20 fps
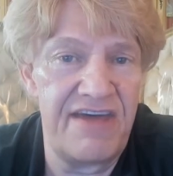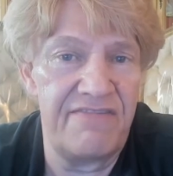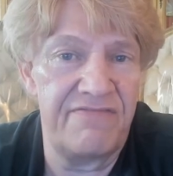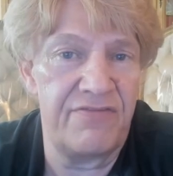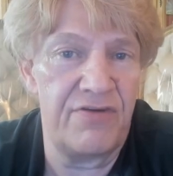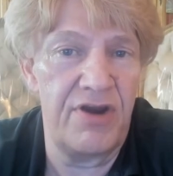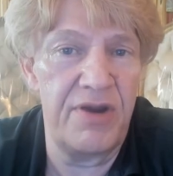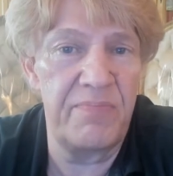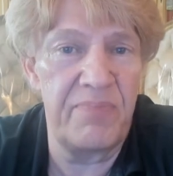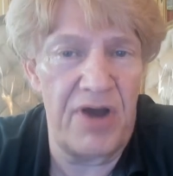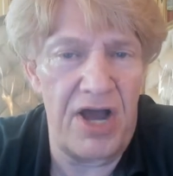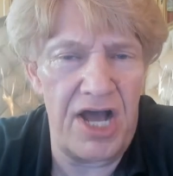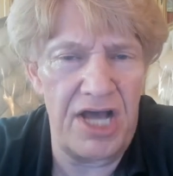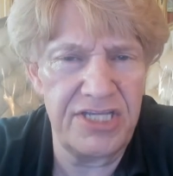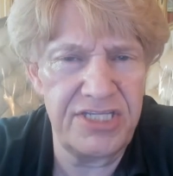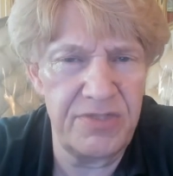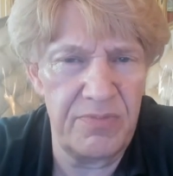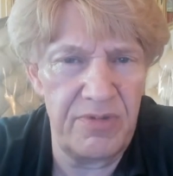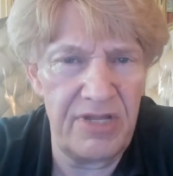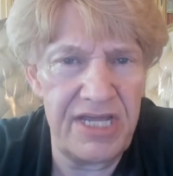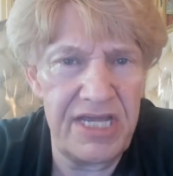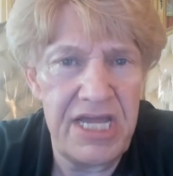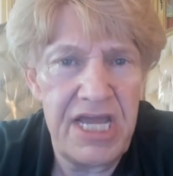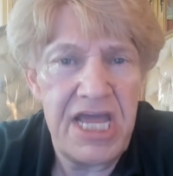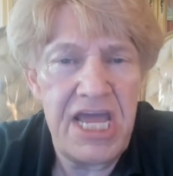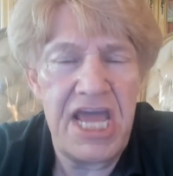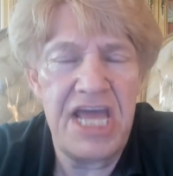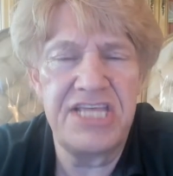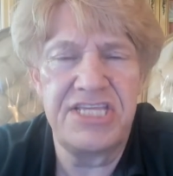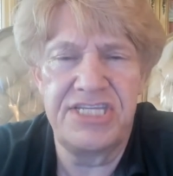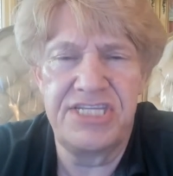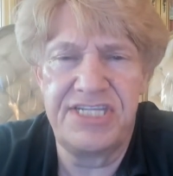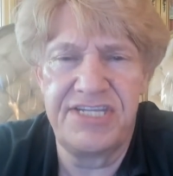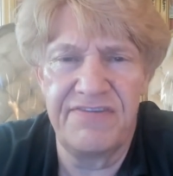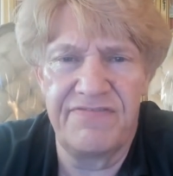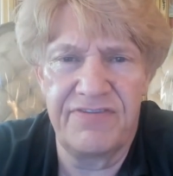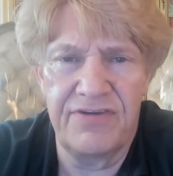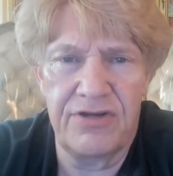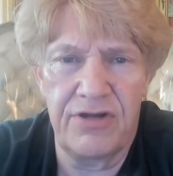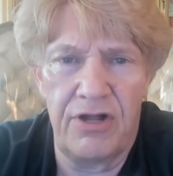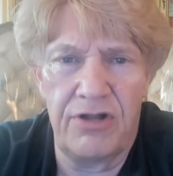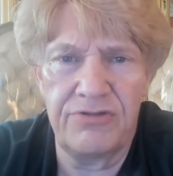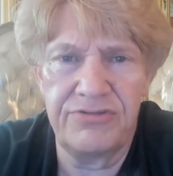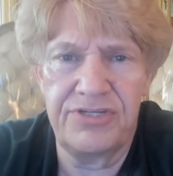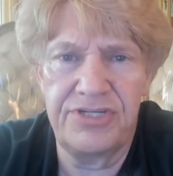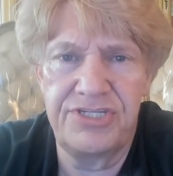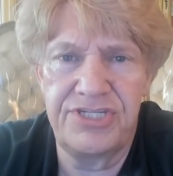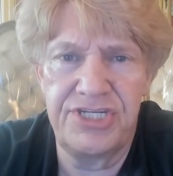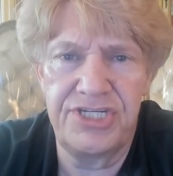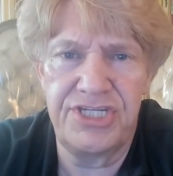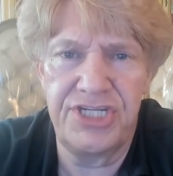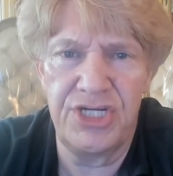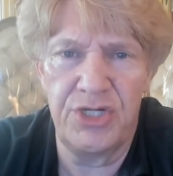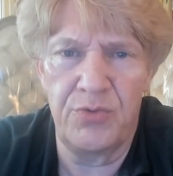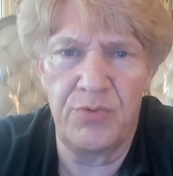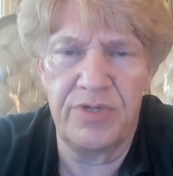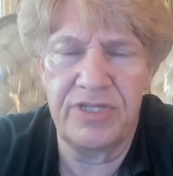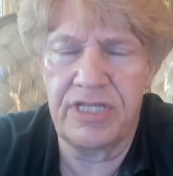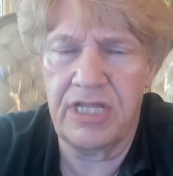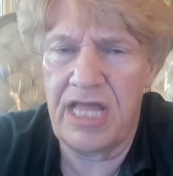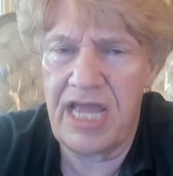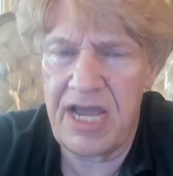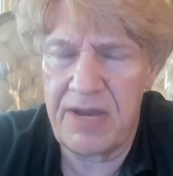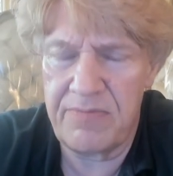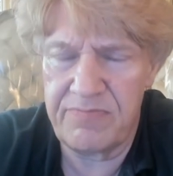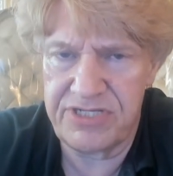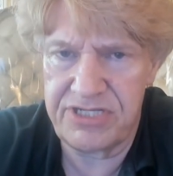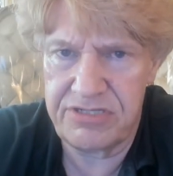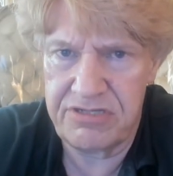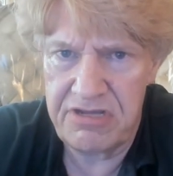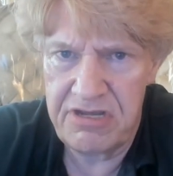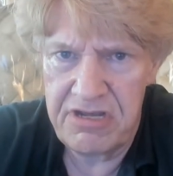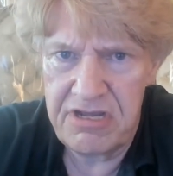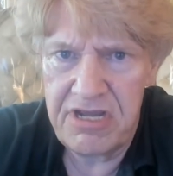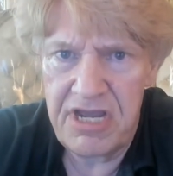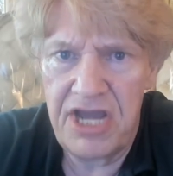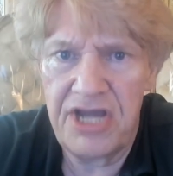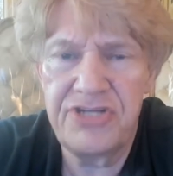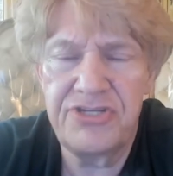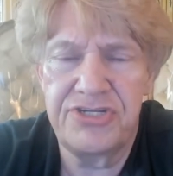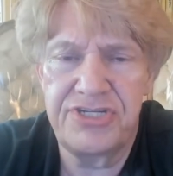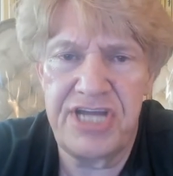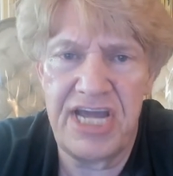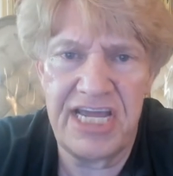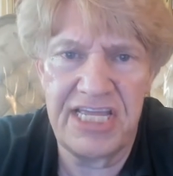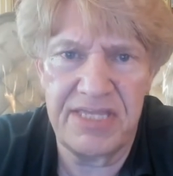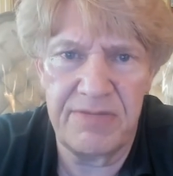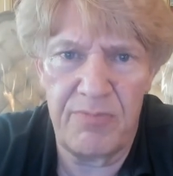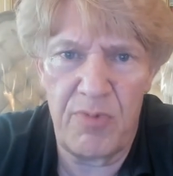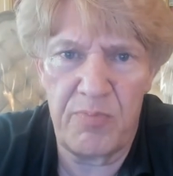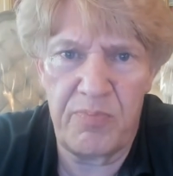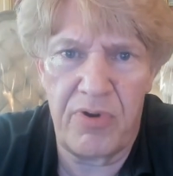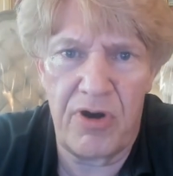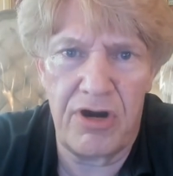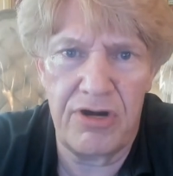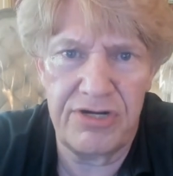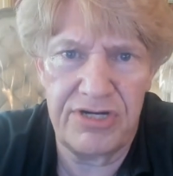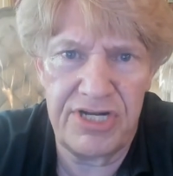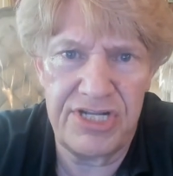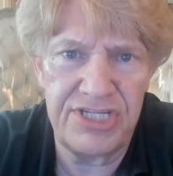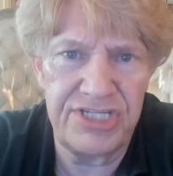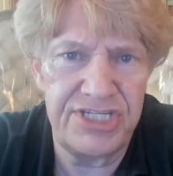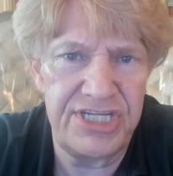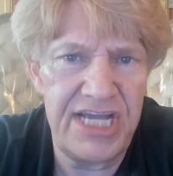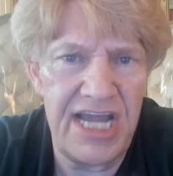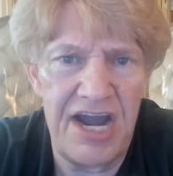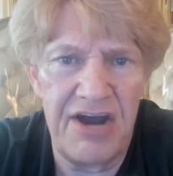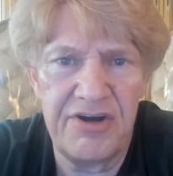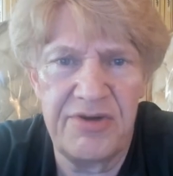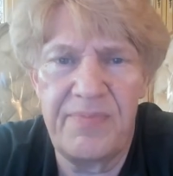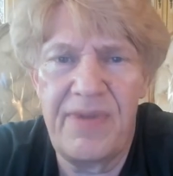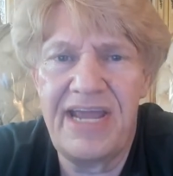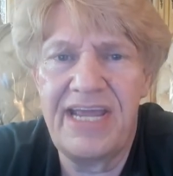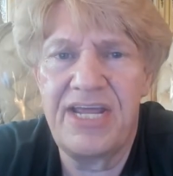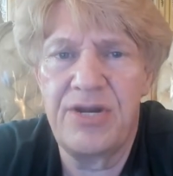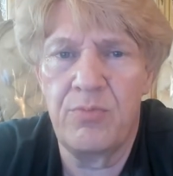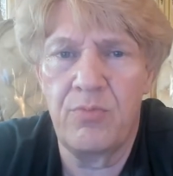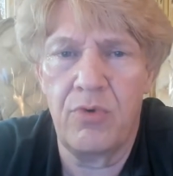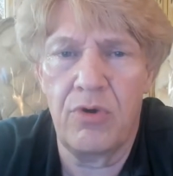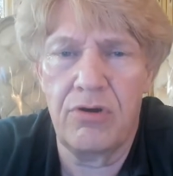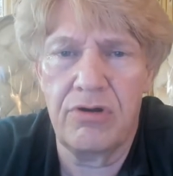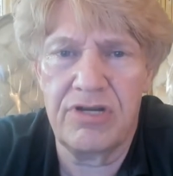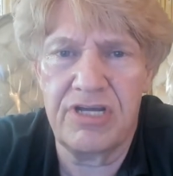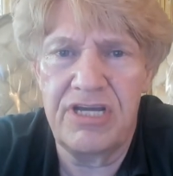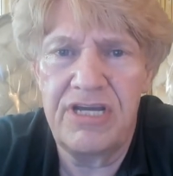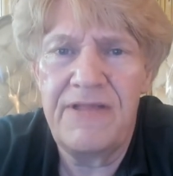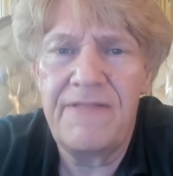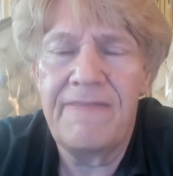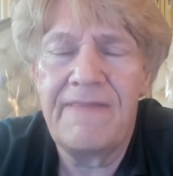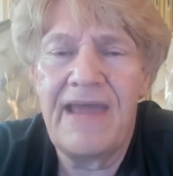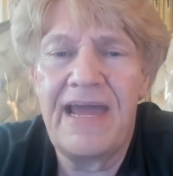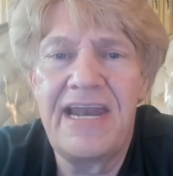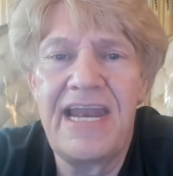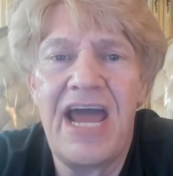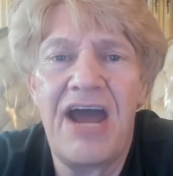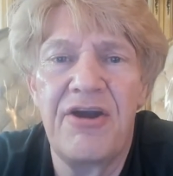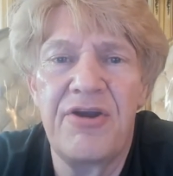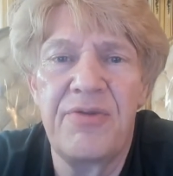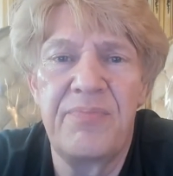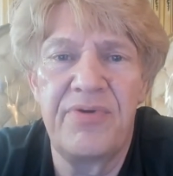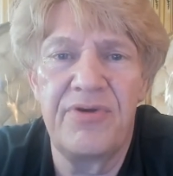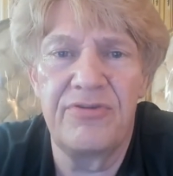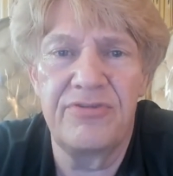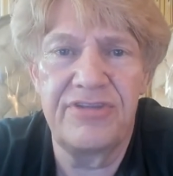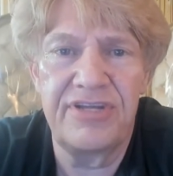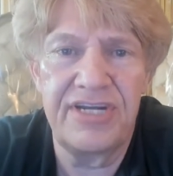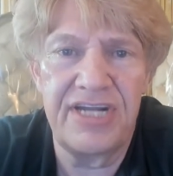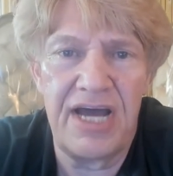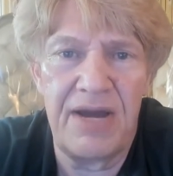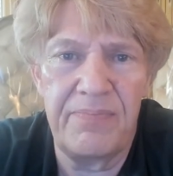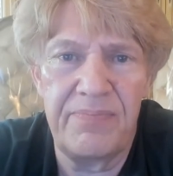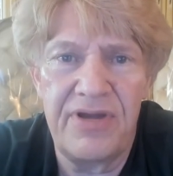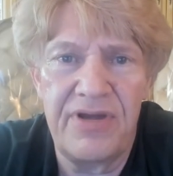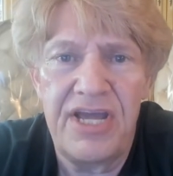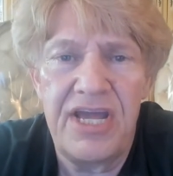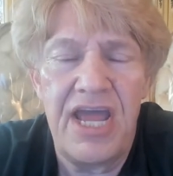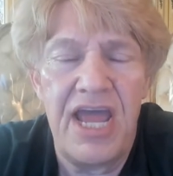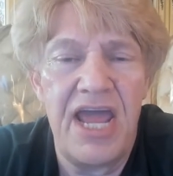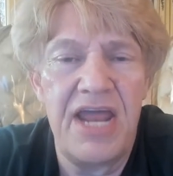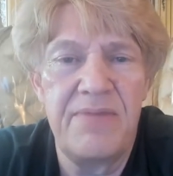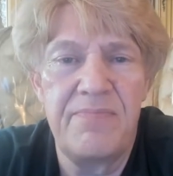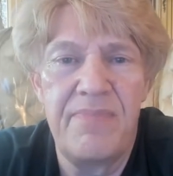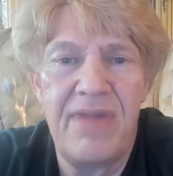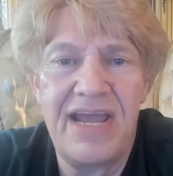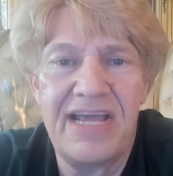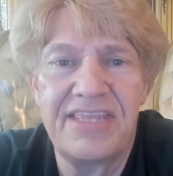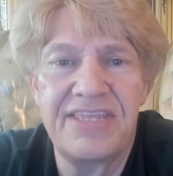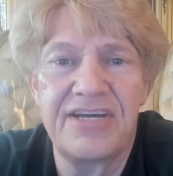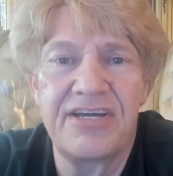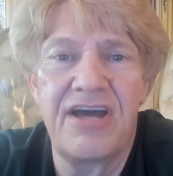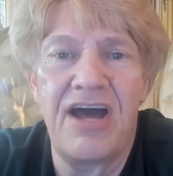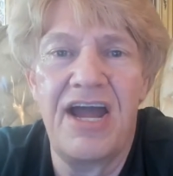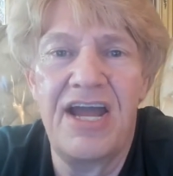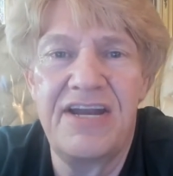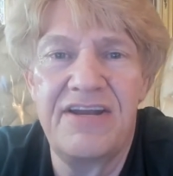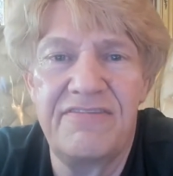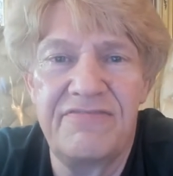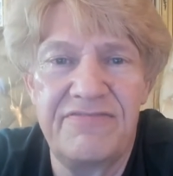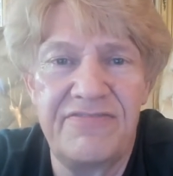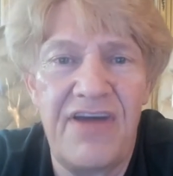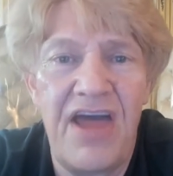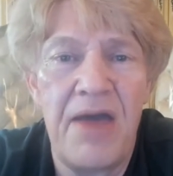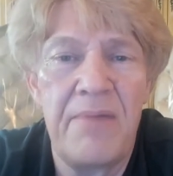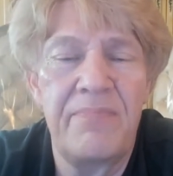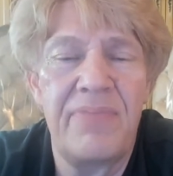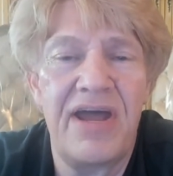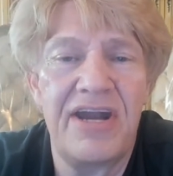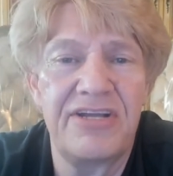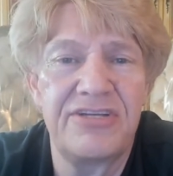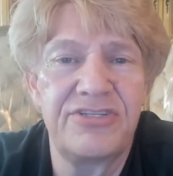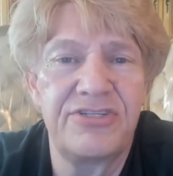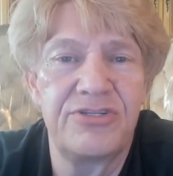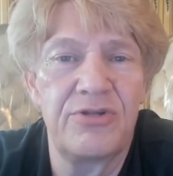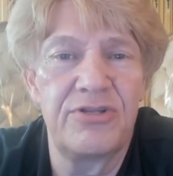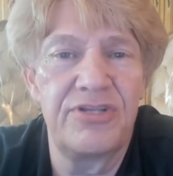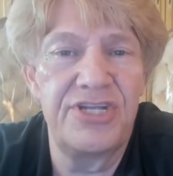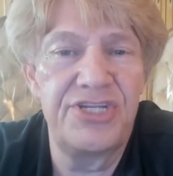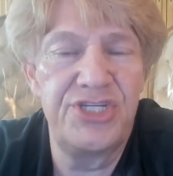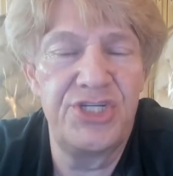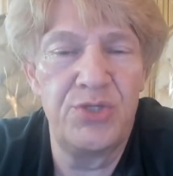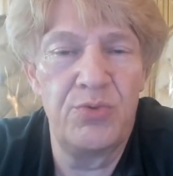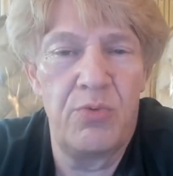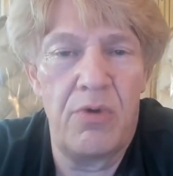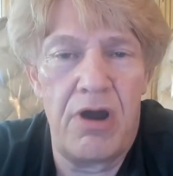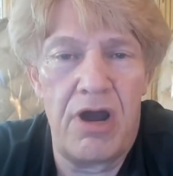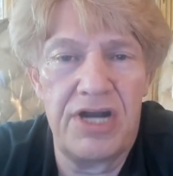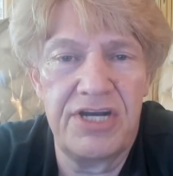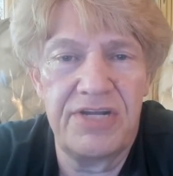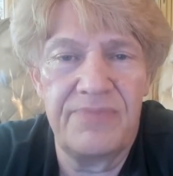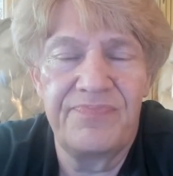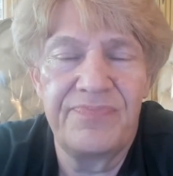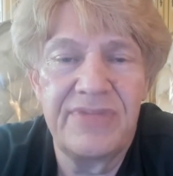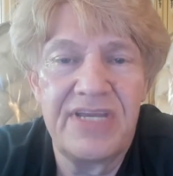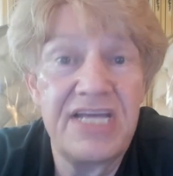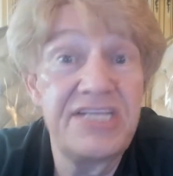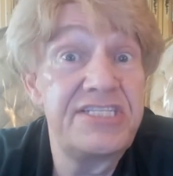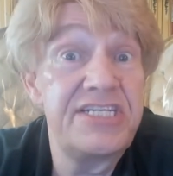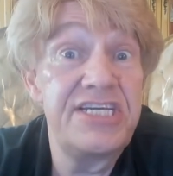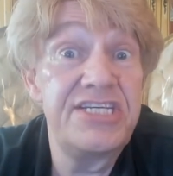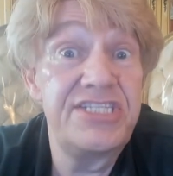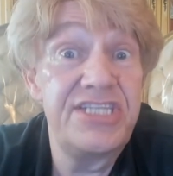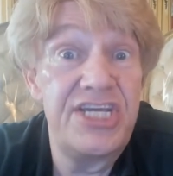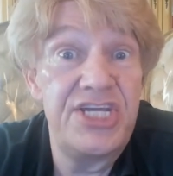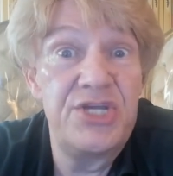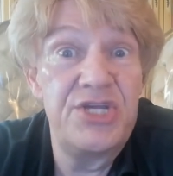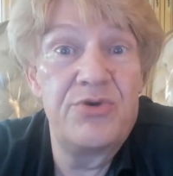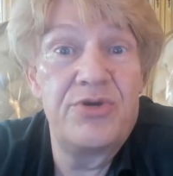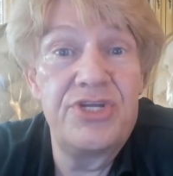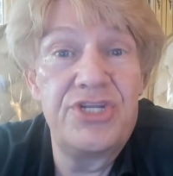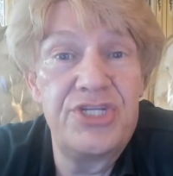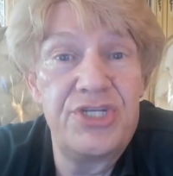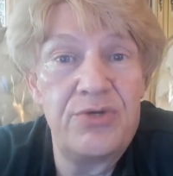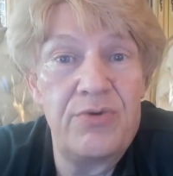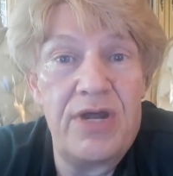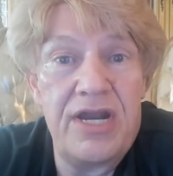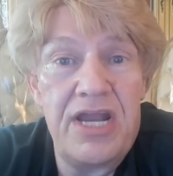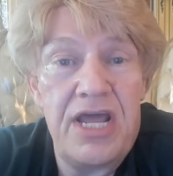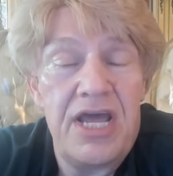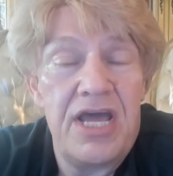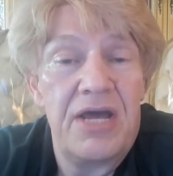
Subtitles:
very possibly it's difficult to deal with lamps and to take them apart and see how to make it work and how to build it up and make the kind of pedestal that you want. It's easy. You can do it.